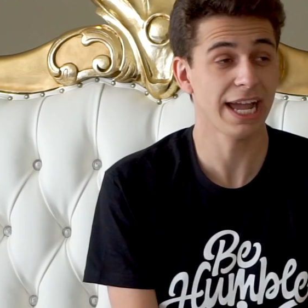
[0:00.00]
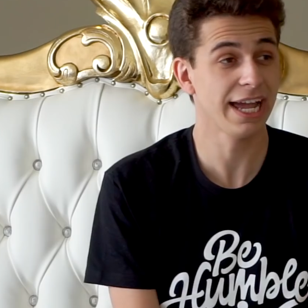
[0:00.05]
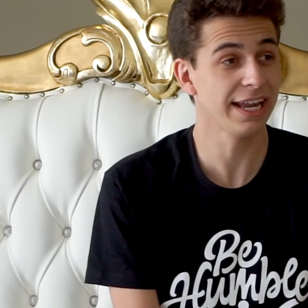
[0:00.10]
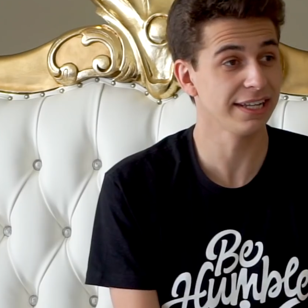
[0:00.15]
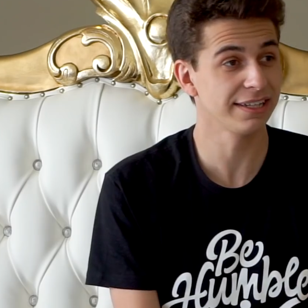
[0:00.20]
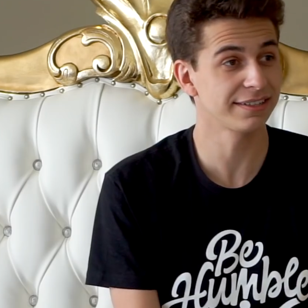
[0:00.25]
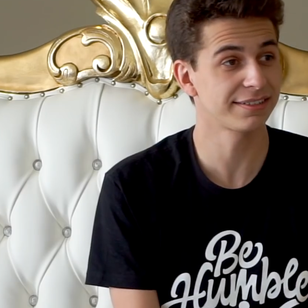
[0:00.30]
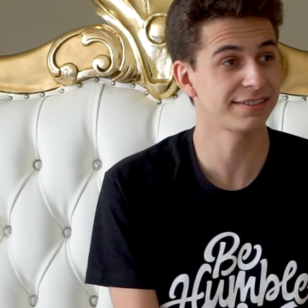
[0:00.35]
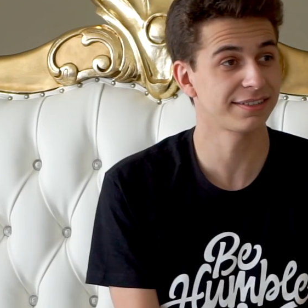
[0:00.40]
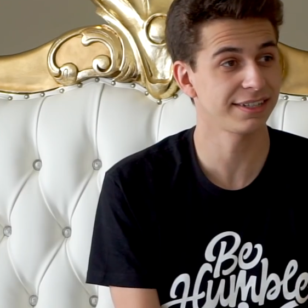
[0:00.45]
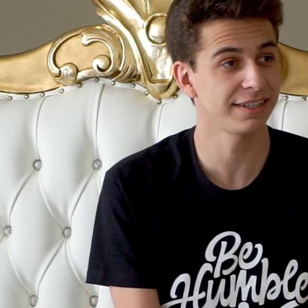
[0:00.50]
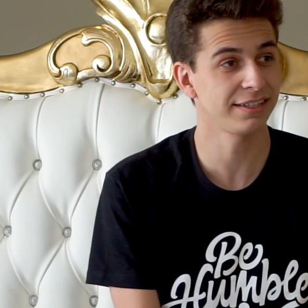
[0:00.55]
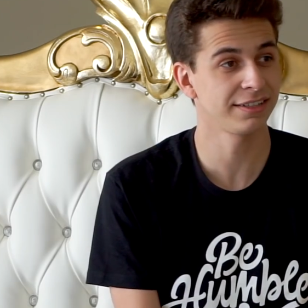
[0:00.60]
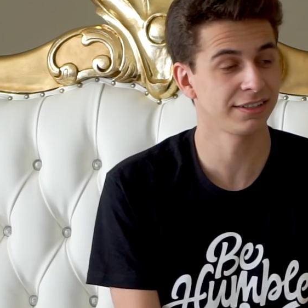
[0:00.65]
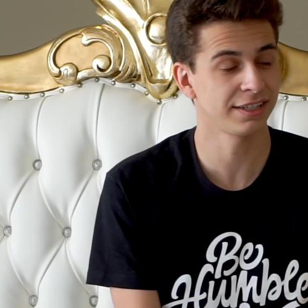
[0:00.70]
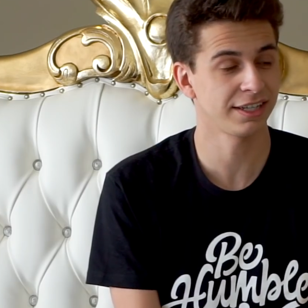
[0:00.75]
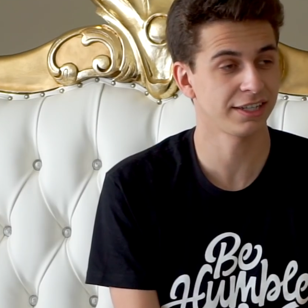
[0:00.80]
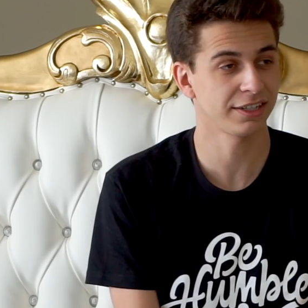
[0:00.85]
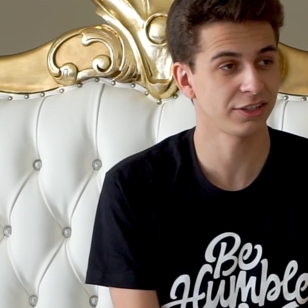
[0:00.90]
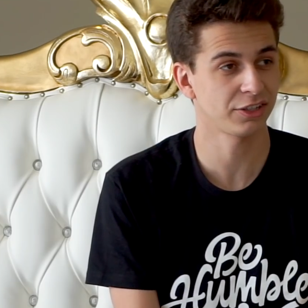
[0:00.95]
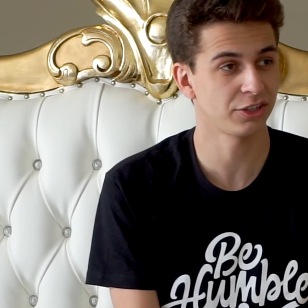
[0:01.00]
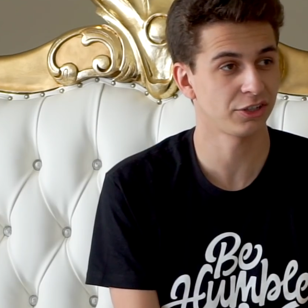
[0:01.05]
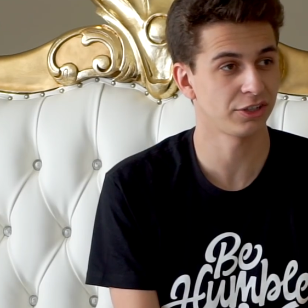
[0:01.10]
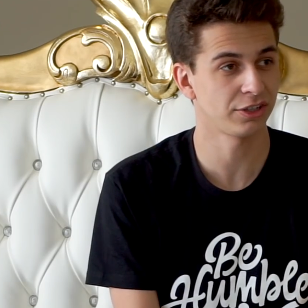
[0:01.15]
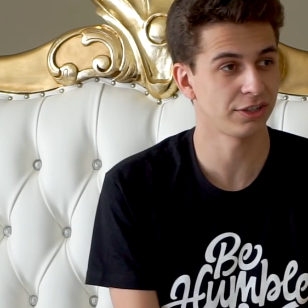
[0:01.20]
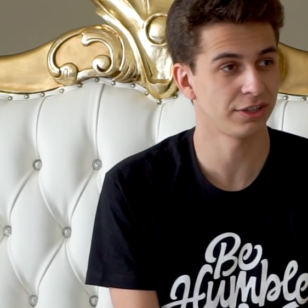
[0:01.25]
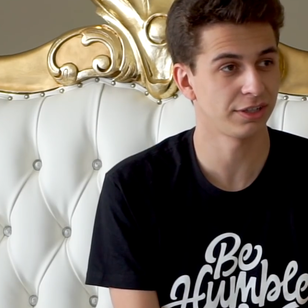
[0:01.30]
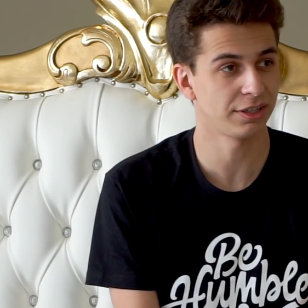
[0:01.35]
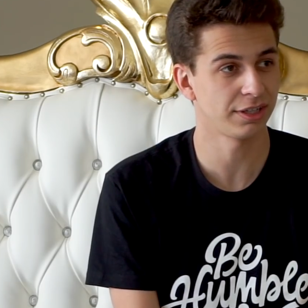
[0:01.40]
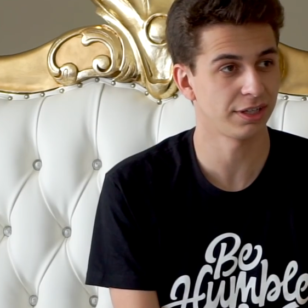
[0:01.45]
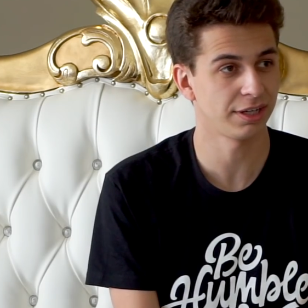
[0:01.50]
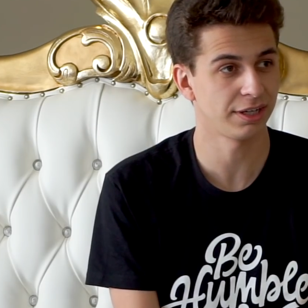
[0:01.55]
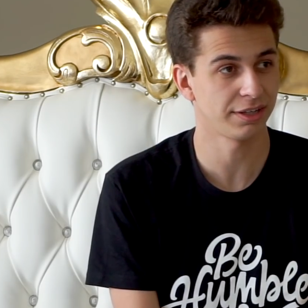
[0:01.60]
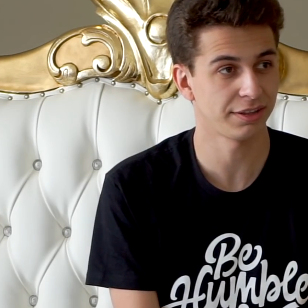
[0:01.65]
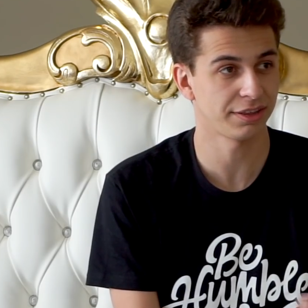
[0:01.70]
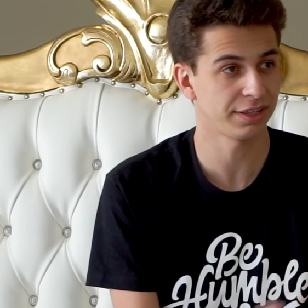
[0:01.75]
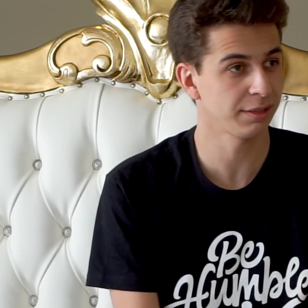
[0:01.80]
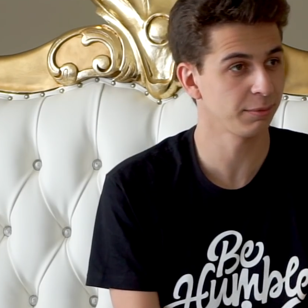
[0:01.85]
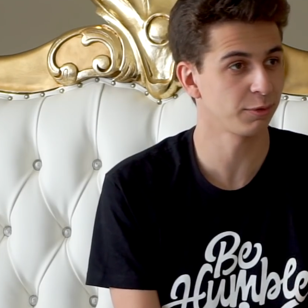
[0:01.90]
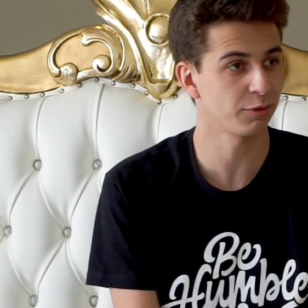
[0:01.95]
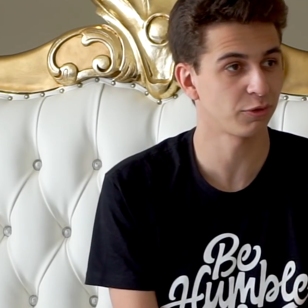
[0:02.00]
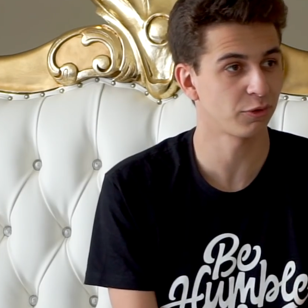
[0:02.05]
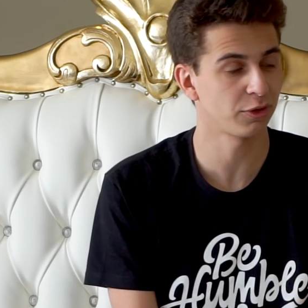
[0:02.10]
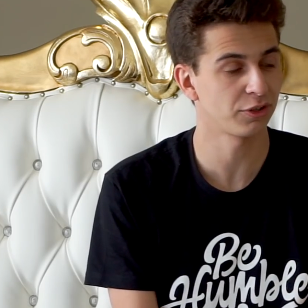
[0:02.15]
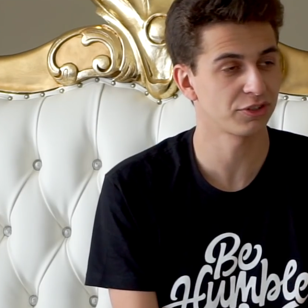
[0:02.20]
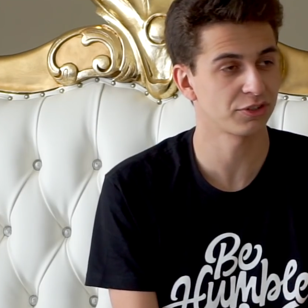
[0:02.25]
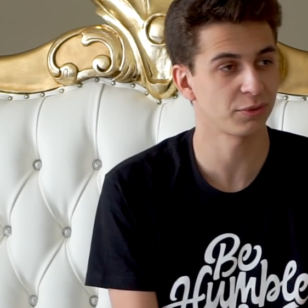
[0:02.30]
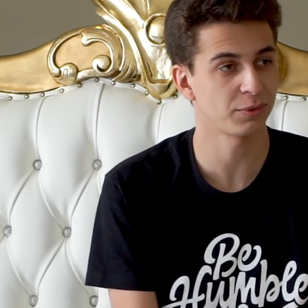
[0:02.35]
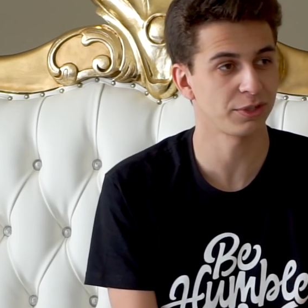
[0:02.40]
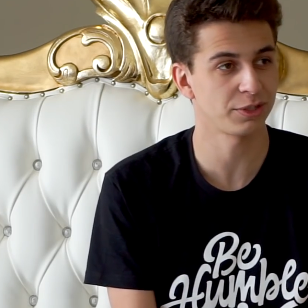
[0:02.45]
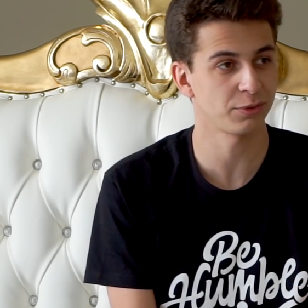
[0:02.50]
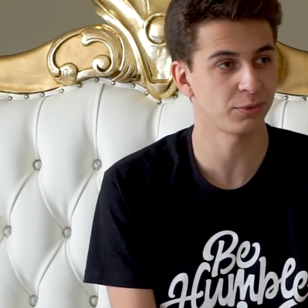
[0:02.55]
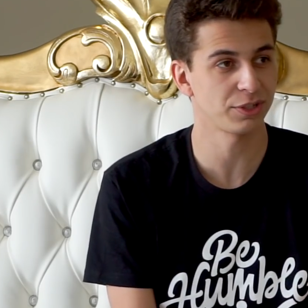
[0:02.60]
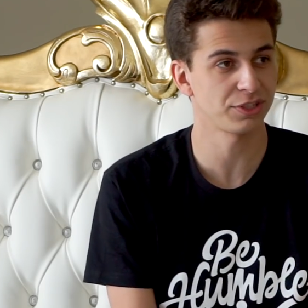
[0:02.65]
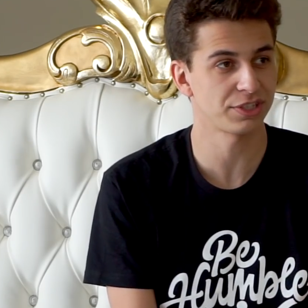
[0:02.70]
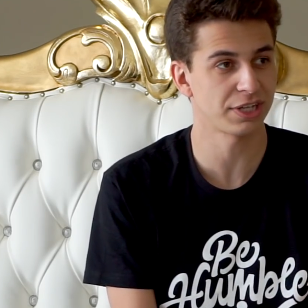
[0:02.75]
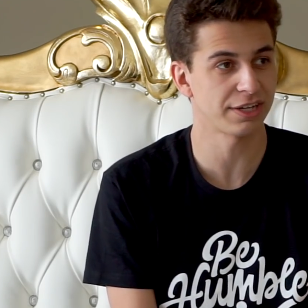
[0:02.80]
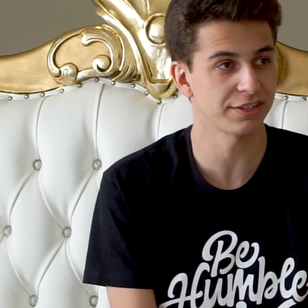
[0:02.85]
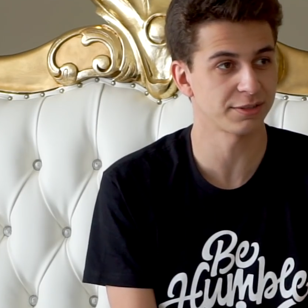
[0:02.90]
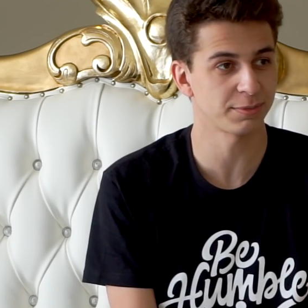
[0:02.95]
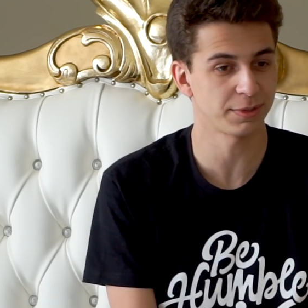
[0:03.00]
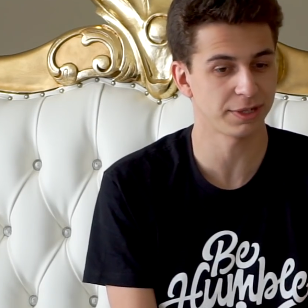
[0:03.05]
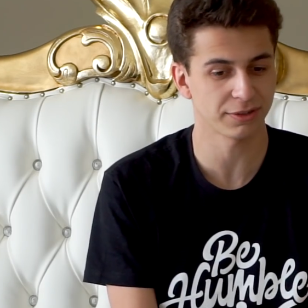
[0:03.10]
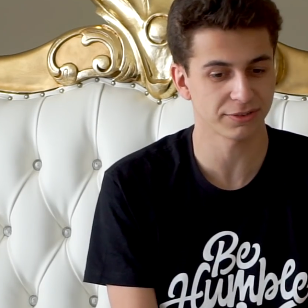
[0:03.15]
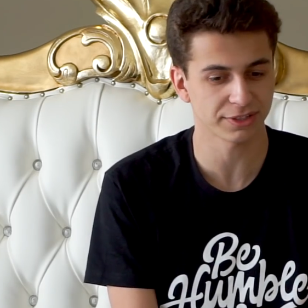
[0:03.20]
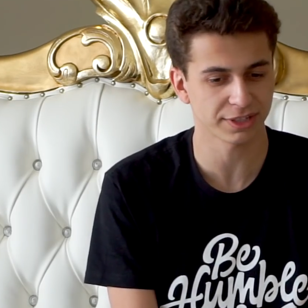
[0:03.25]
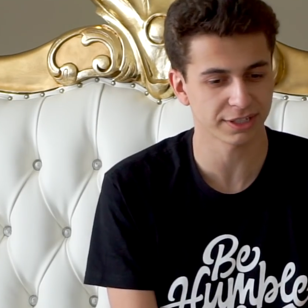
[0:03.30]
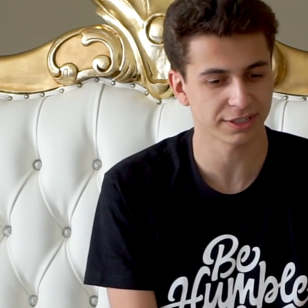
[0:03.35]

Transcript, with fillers: hadn't seen like your uh, thing before, so when you reached out to me, I was